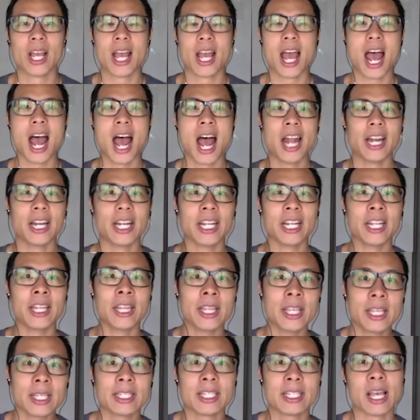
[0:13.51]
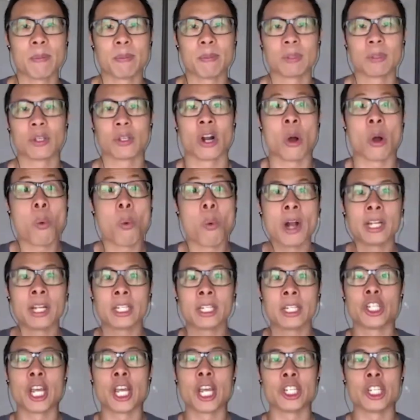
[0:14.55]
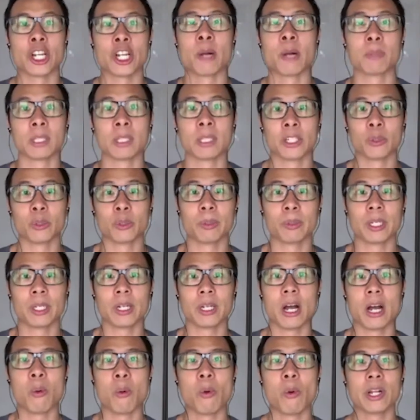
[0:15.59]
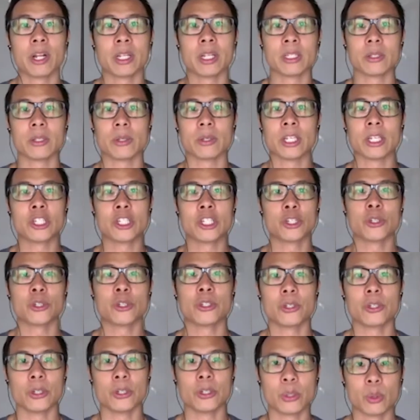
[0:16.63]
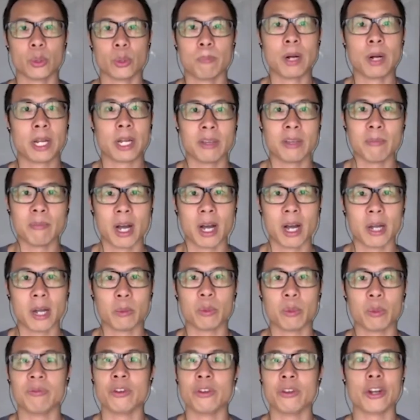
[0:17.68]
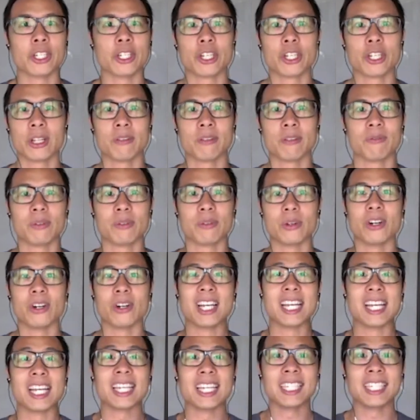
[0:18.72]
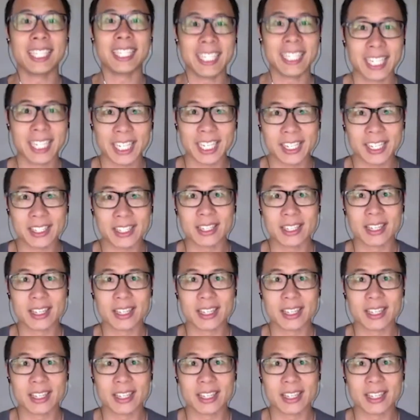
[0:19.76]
And in this episode, I wanted to change it up a little bit. I wanted to introduce you to a buddy of mine. We've known each other for years.